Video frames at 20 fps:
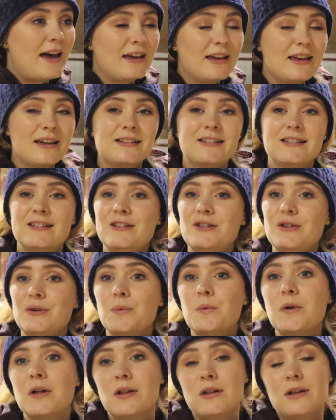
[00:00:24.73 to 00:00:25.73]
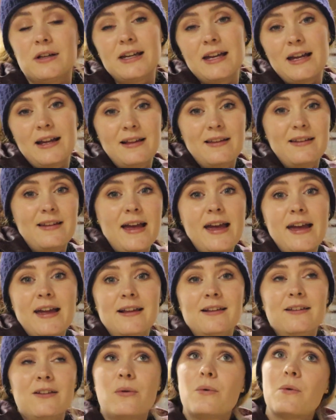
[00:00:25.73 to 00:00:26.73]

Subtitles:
I guess you will get a